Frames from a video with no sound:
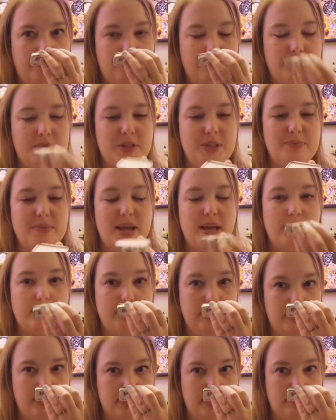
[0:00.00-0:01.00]

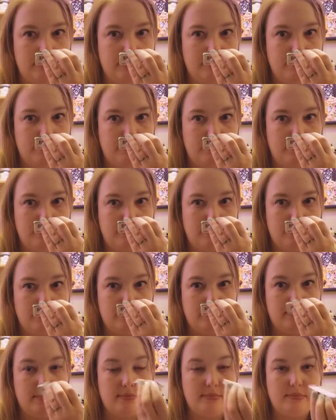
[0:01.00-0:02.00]
Smells
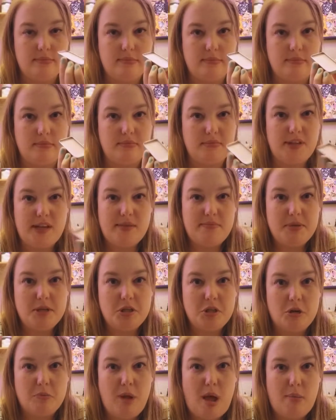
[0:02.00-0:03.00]
like
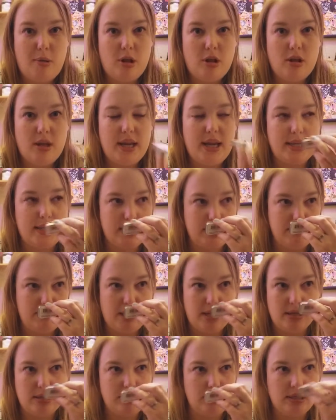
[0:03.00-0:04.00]
Mr. Bubble. Like, it
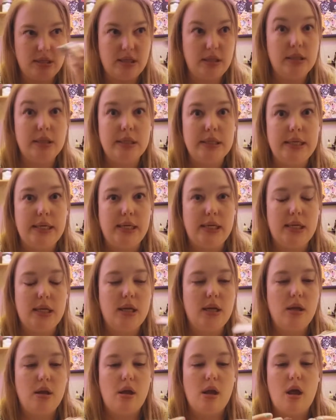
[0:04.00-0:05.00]
smells clean,
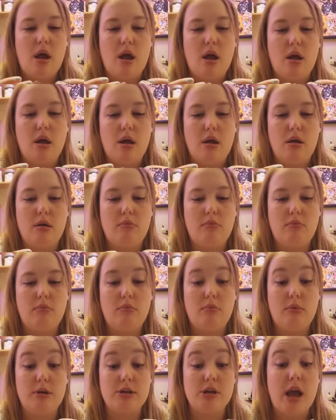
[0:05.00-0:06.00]

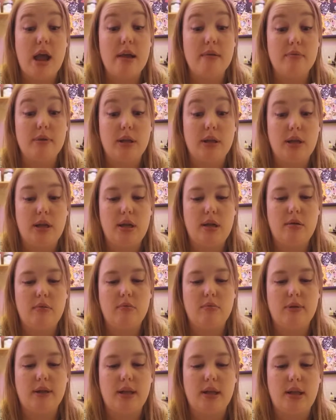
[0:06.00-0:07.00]
which I really,
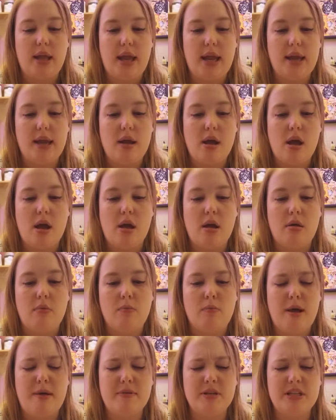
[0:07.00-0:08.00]
really like.
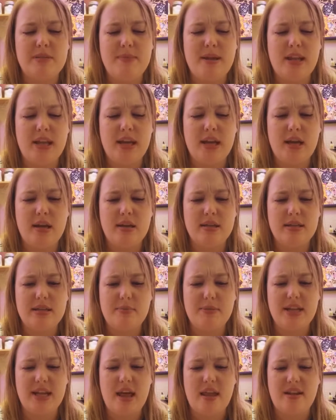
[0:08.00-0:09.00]
I was smelling some
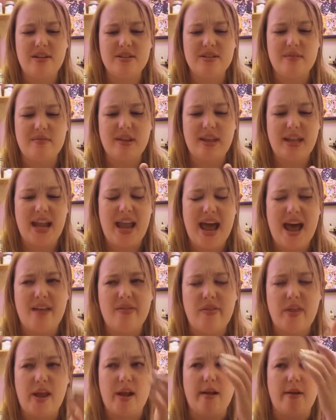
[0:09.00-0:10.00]
of the other stuff that they
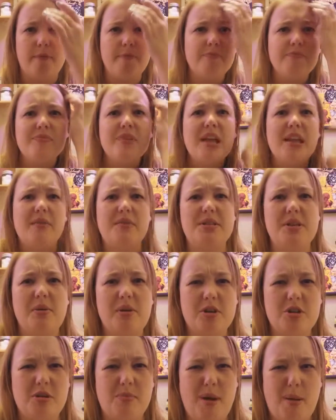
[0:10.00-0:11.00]
had there that was the
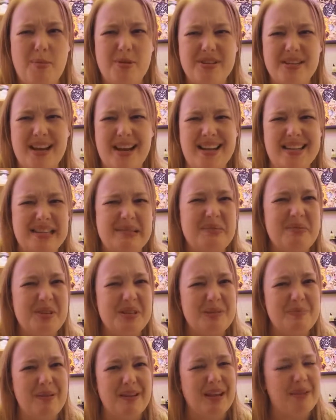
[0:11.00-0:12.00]
Original Bubble scent, and some of it
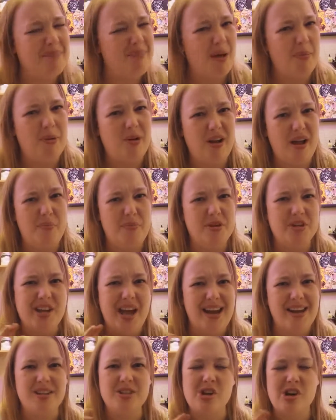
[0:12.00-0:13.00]
smelled like bubble gum, which
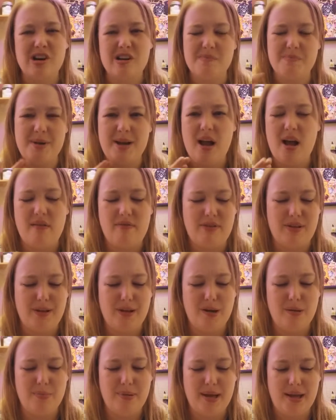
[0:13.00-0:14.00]
kind of turned me off a
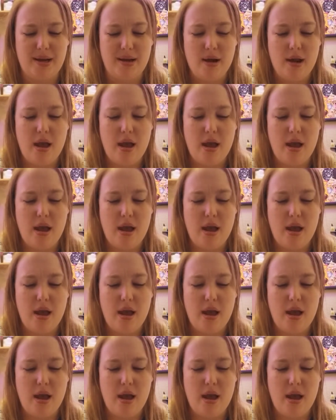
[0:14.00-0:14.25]
little bit.